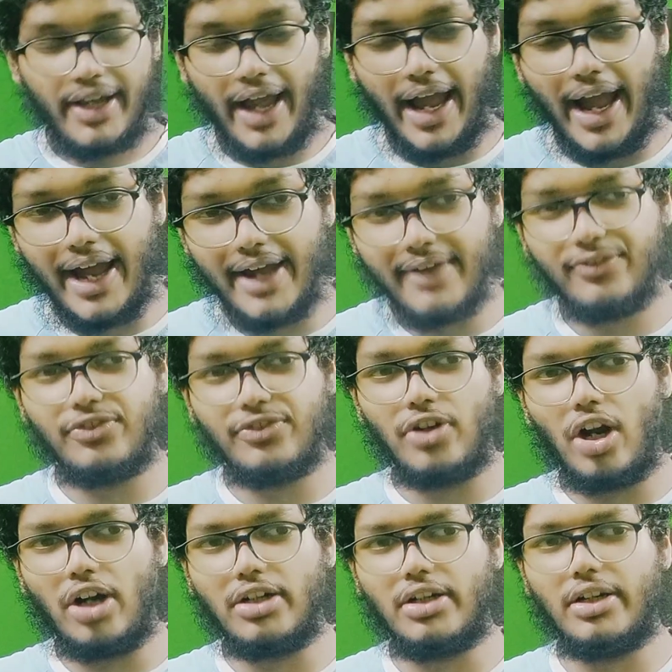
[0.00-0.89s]
have
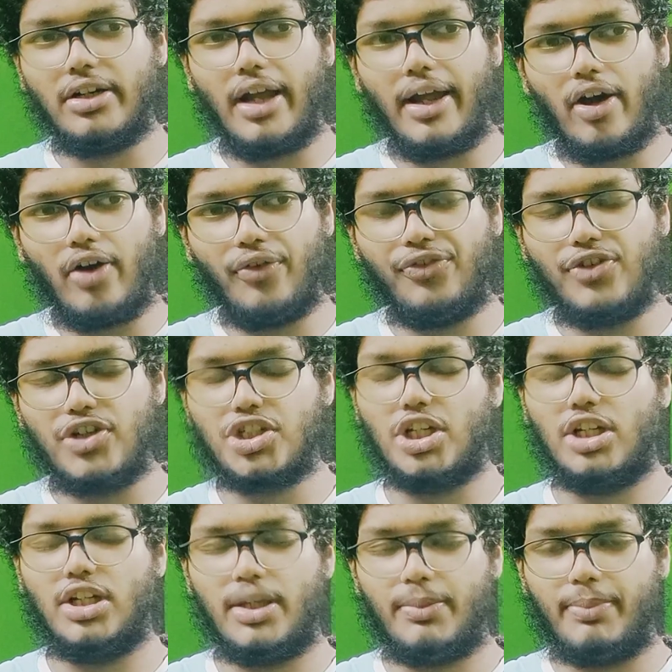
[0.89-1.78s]
not
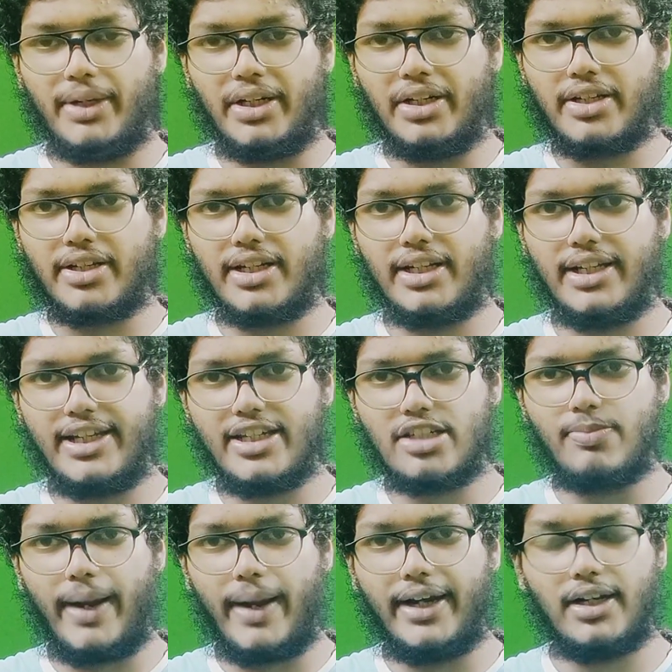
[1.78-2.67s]
officially been
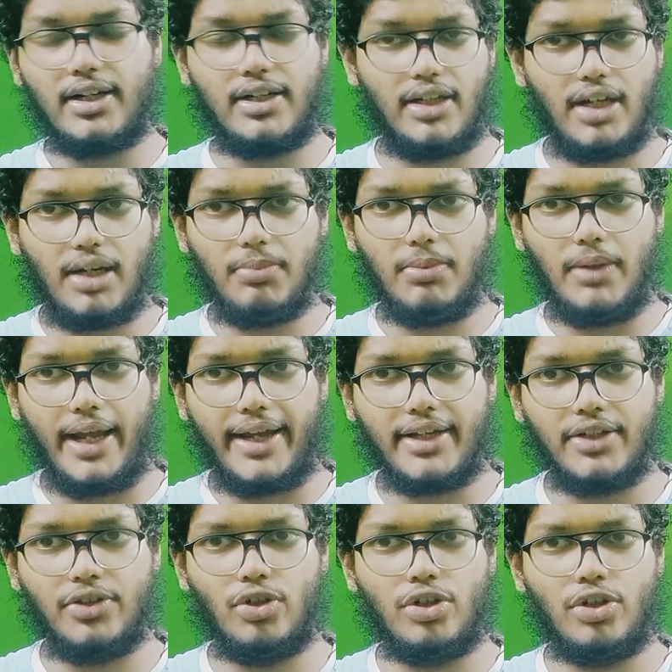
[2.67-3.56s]
released by the club.
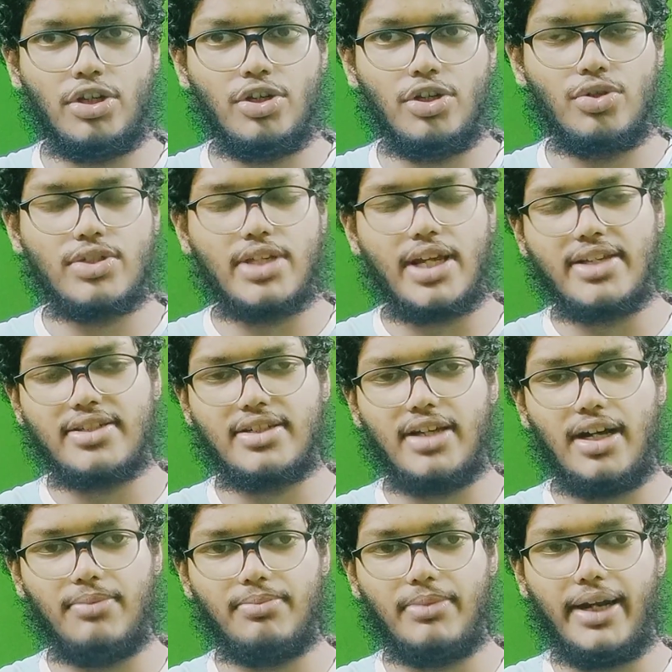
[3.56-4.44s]
Like no news
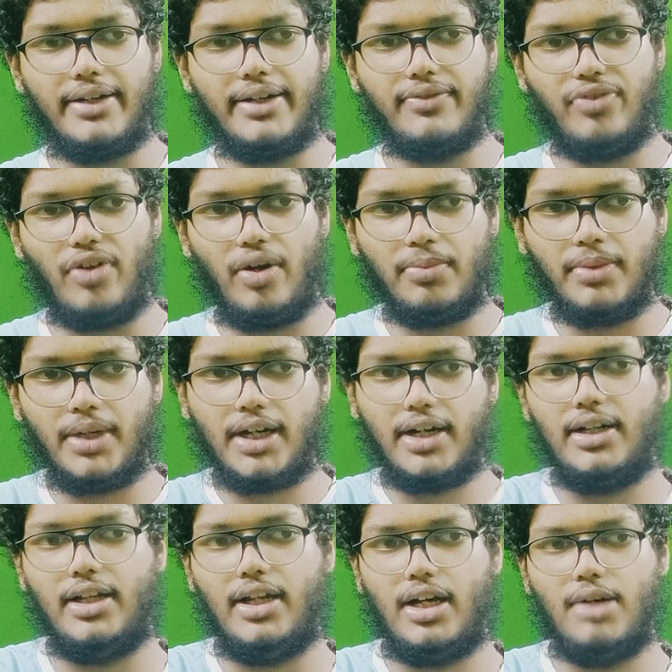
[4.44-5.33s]
has come that from
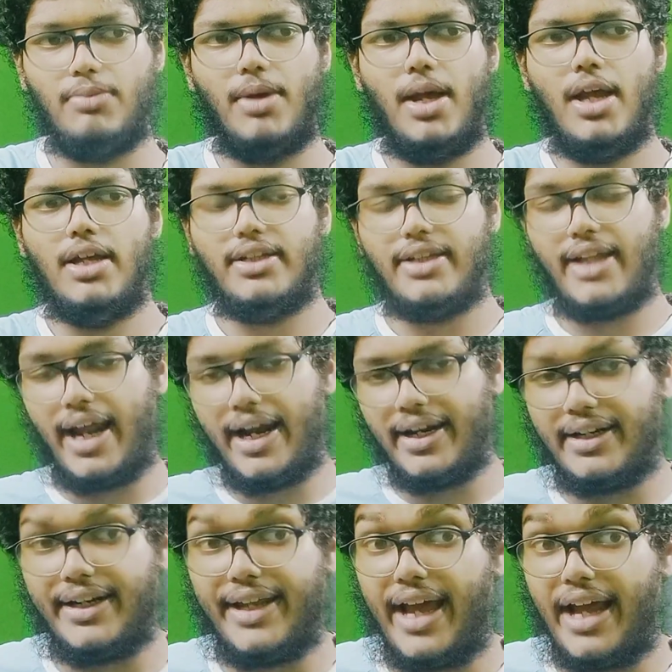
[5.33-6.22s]
the club
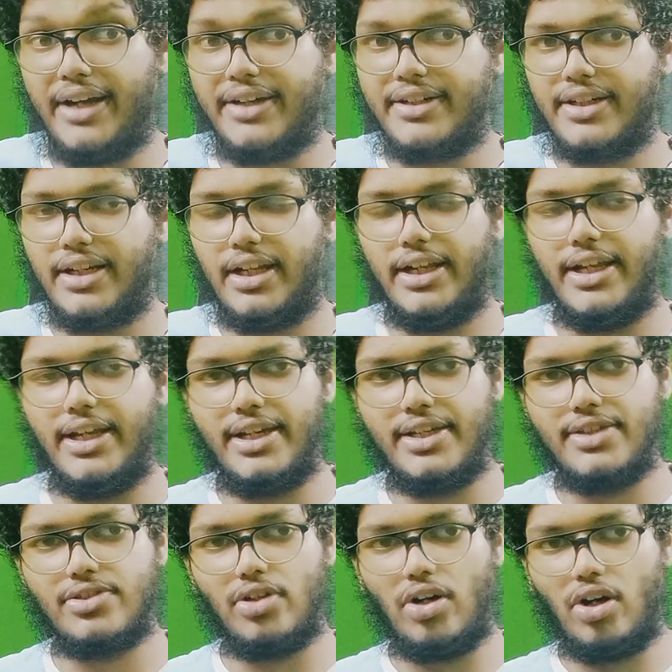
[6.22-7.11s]
that they are
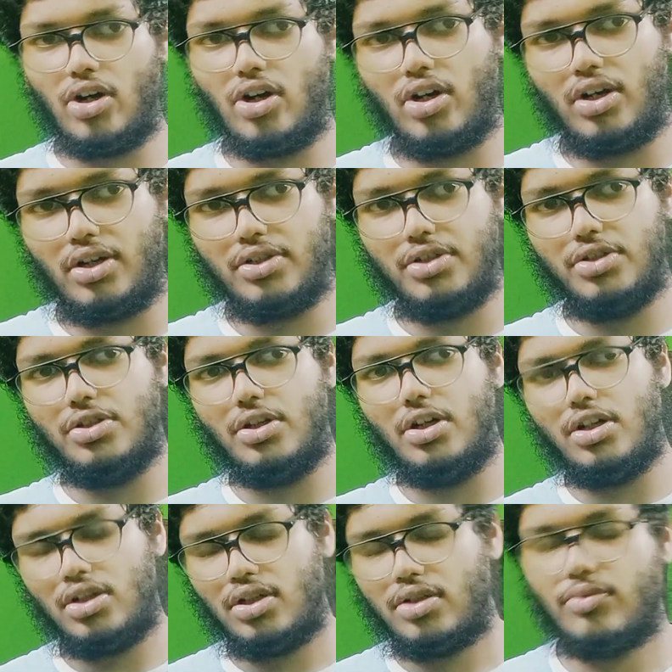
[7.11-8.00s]
released or
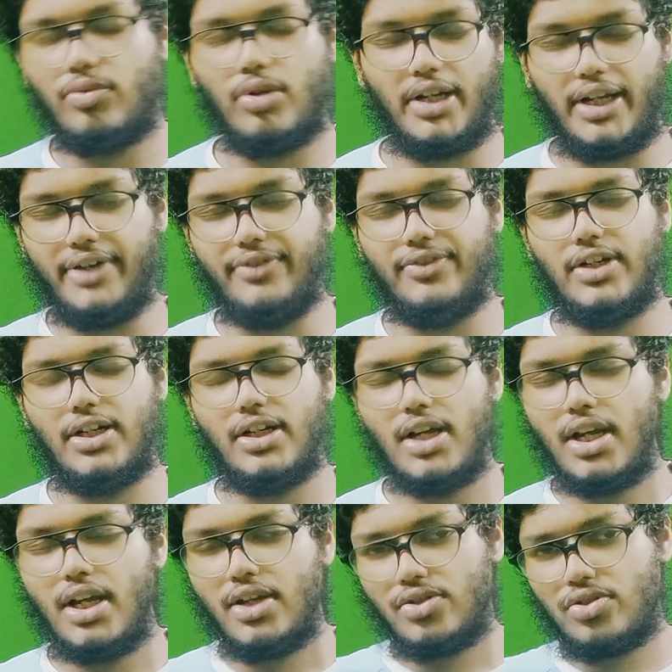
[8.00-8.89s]

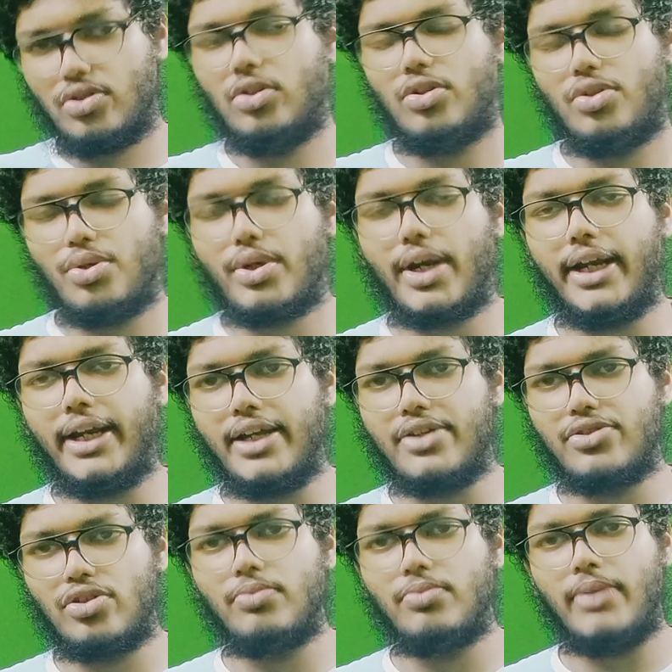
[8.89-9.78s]
whatever. So you can
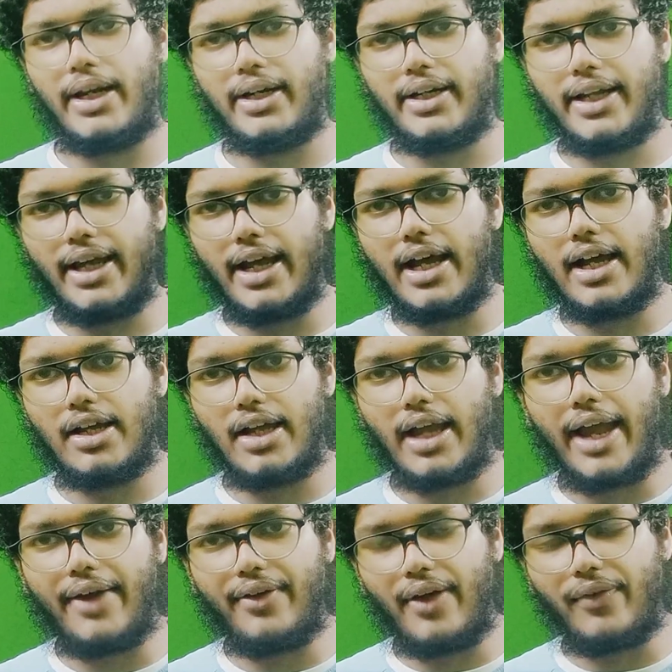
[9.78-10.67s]
assume that they
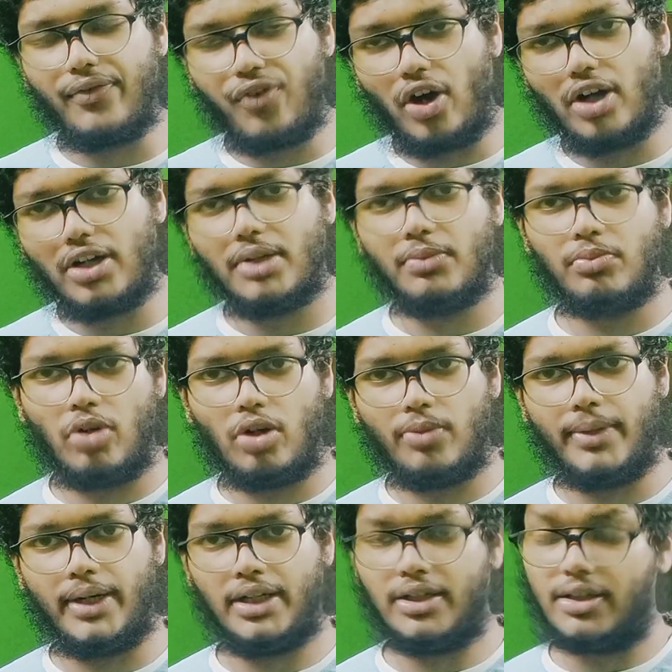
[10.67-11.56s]
are for the
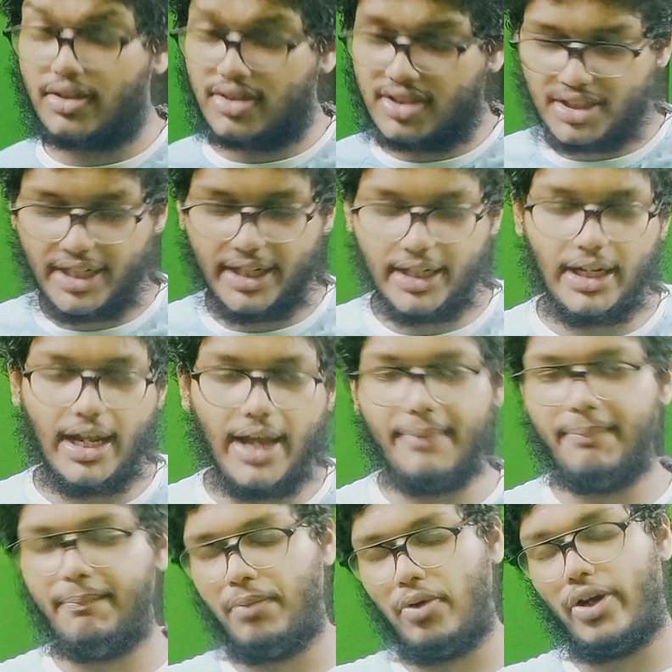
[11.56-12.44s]
moment still
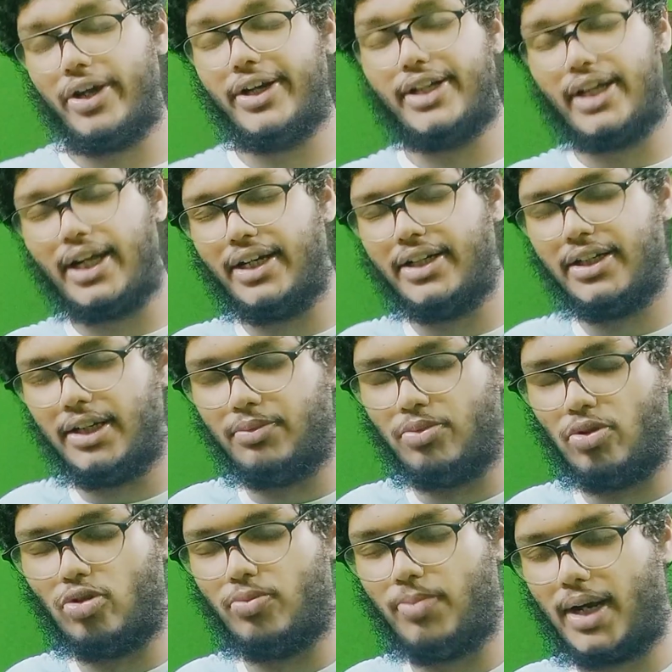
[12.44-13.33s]
employed
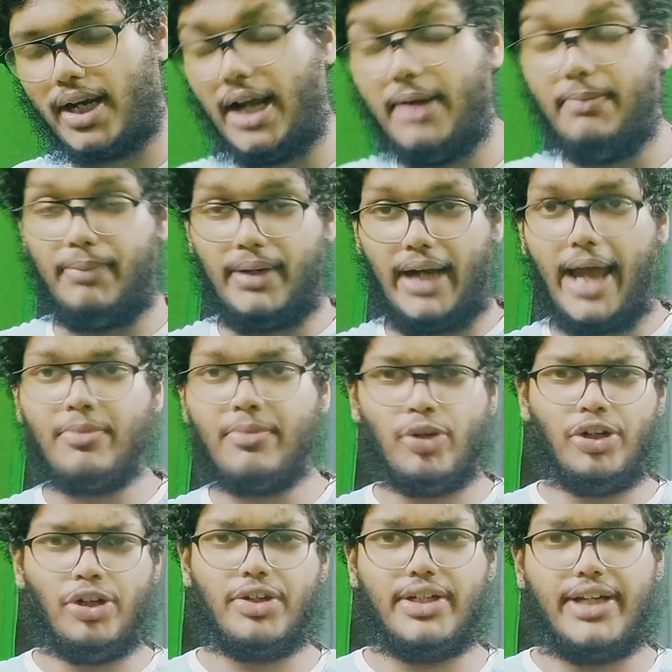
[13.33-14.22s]
under Mohun Bagan. But
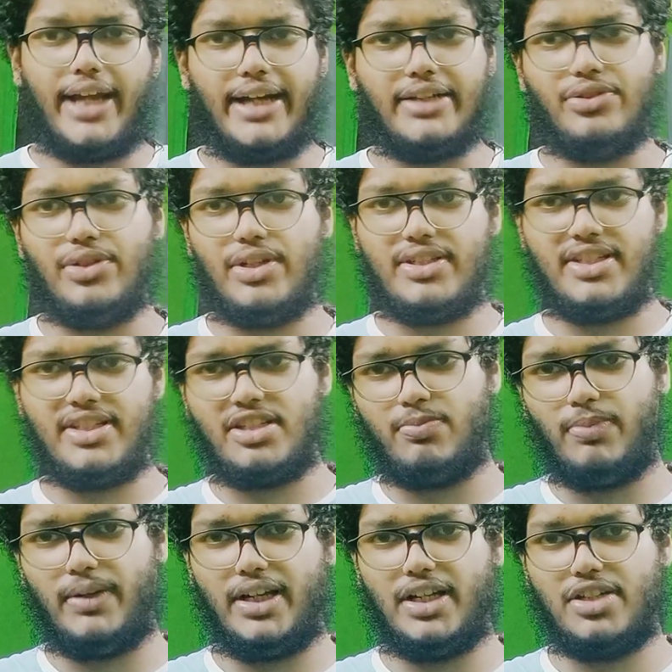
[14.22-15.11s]
I'm going to react to the
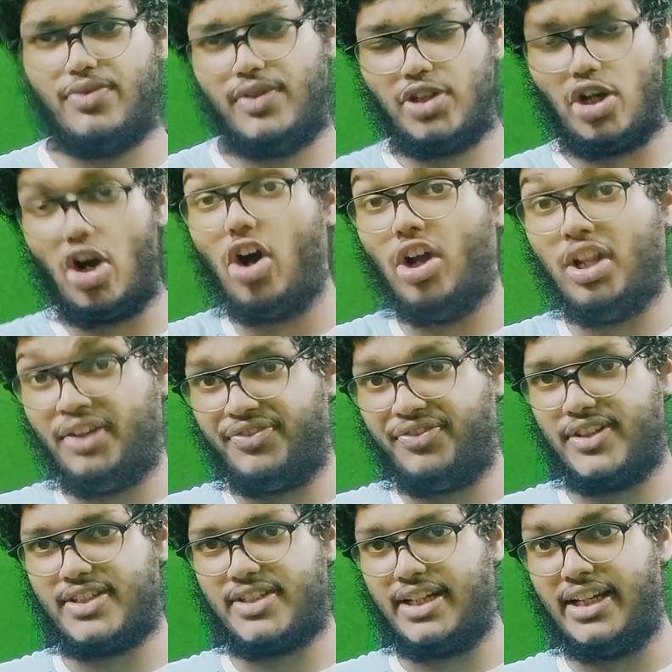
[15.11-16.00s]
6 players which all
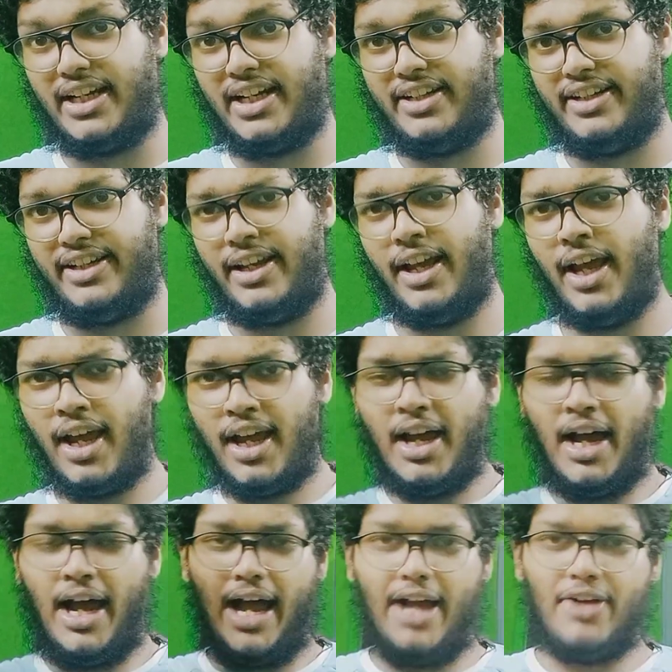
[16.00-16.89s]
of us can agree
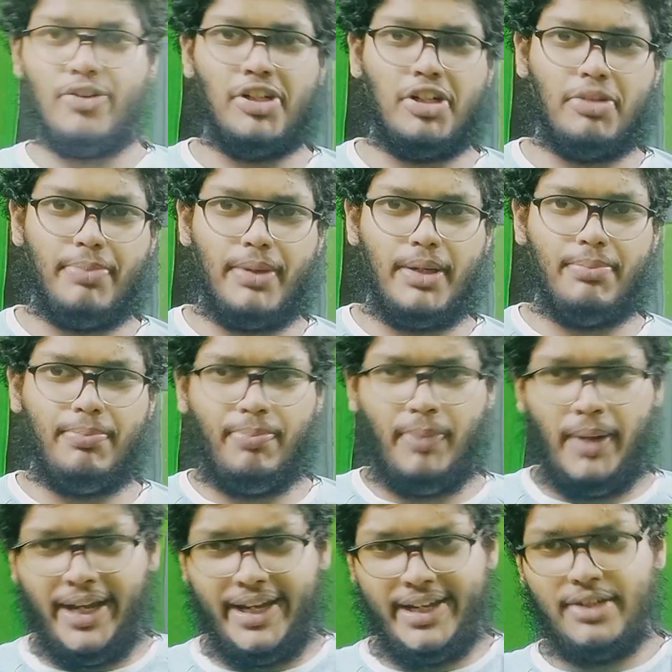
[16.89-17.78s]
are going to be
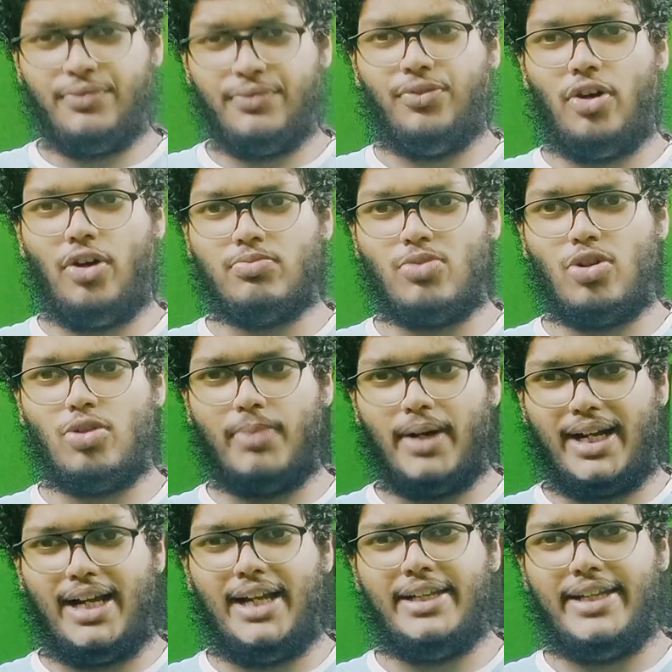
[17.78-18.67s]
playing for
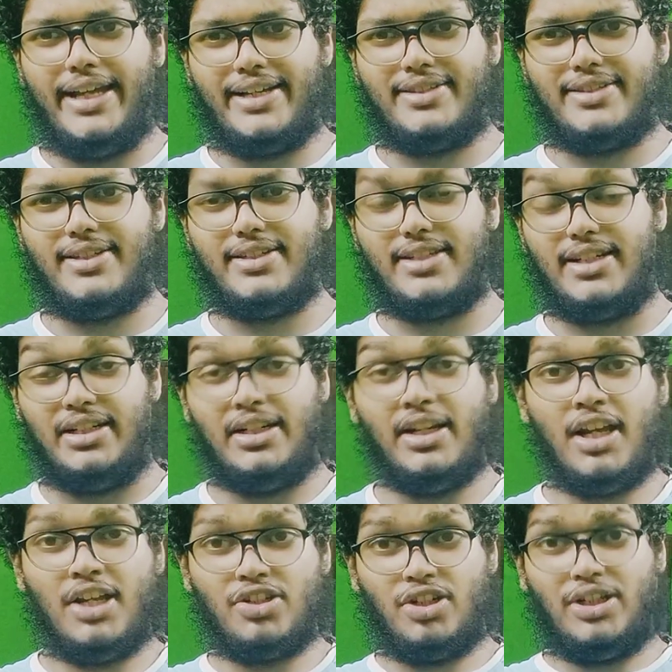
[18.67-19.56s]
Mohun Bagan next
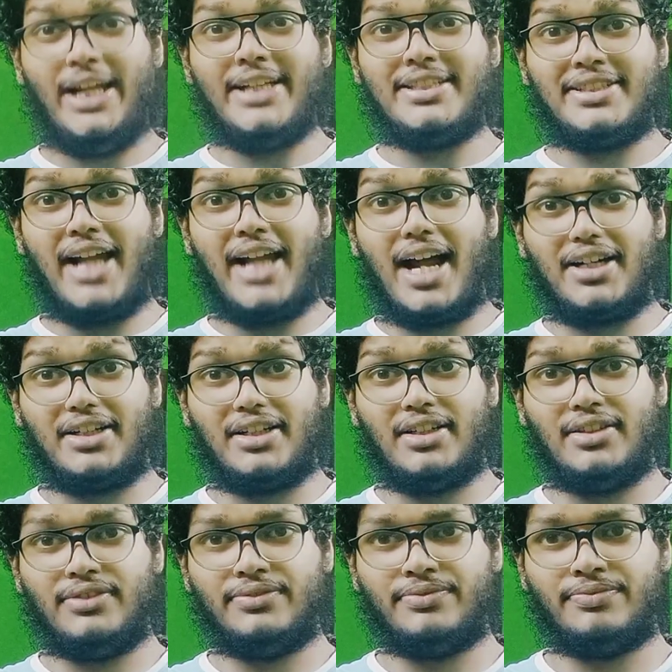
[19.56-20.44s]
season. So let's start.